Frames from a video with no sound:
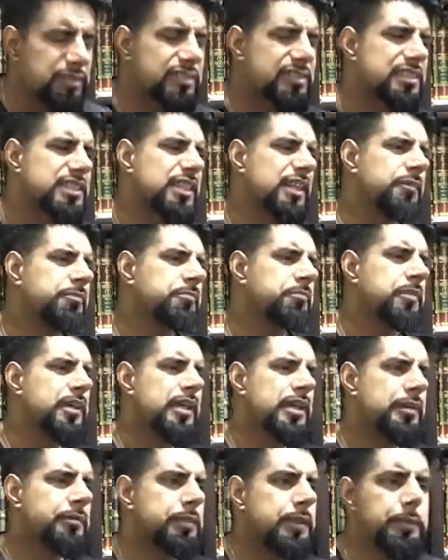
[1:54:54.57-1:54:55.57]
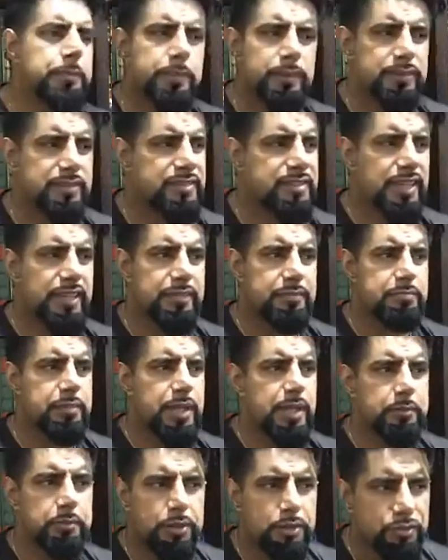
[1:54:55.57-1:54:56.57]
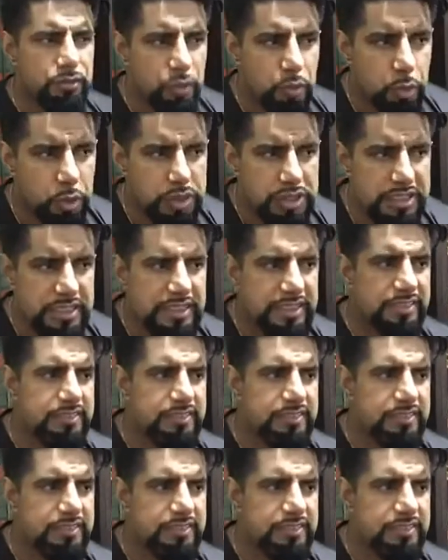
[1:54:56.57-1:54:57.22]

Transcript: Some people said maybe 40.